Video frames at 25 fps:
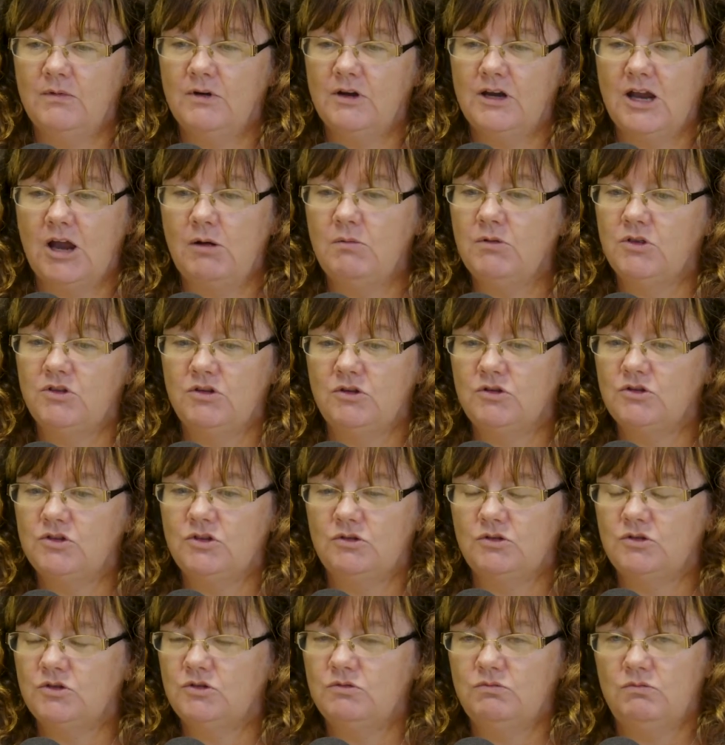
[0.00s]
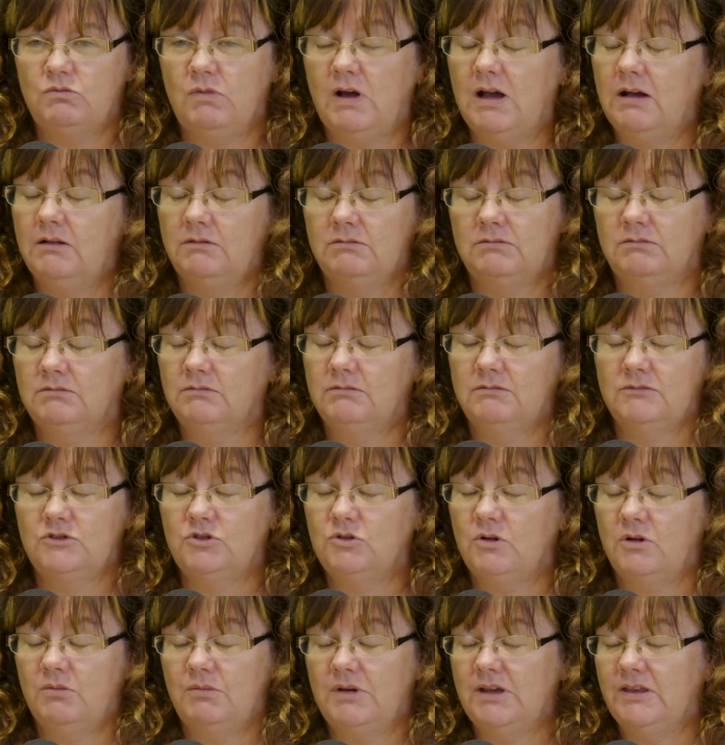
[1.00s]
Going through such, do you know
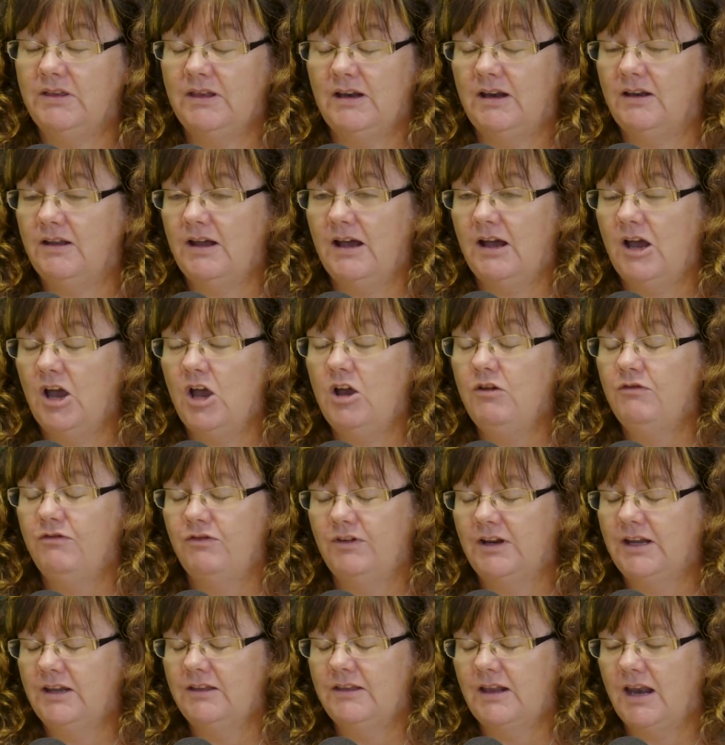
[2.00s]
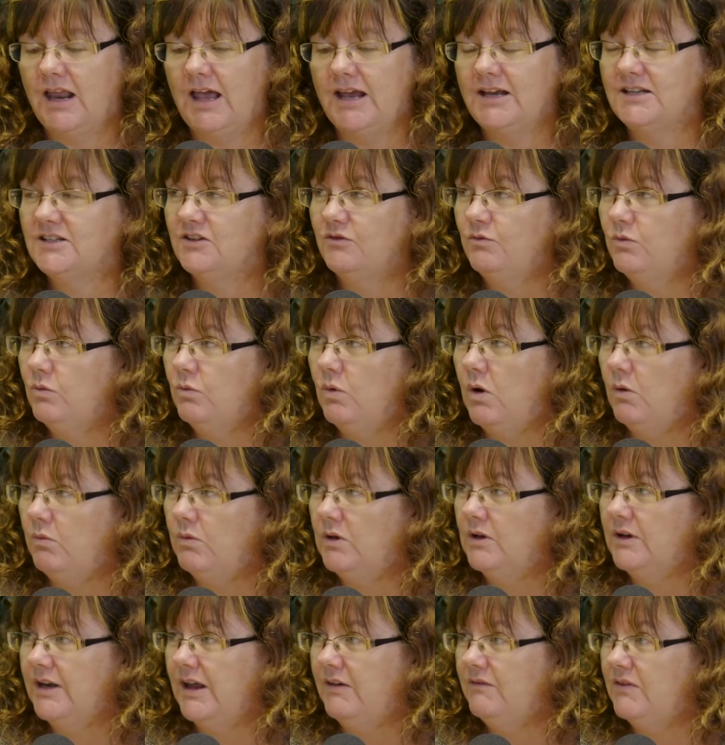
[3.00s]
what I mean? Hopefully the likes of what
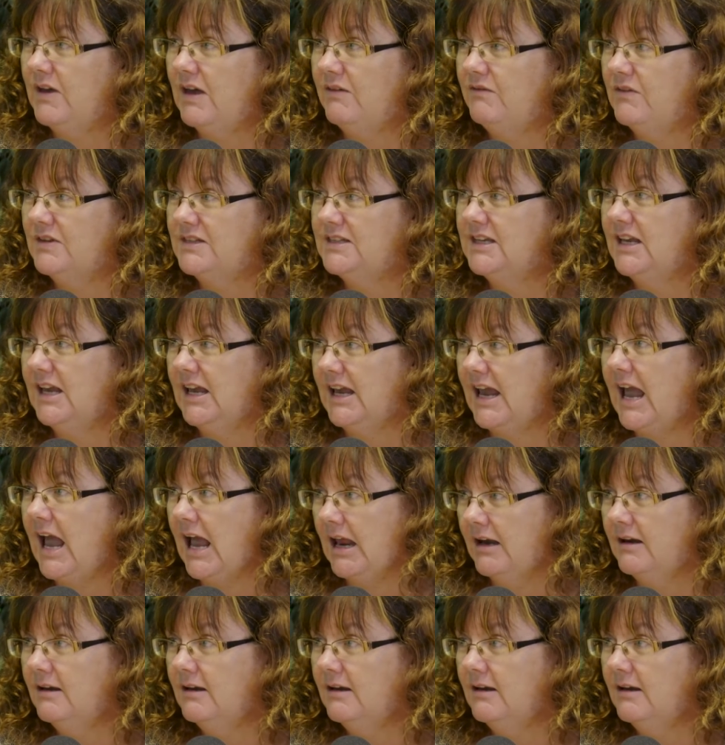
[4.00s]
we'll never ever see again.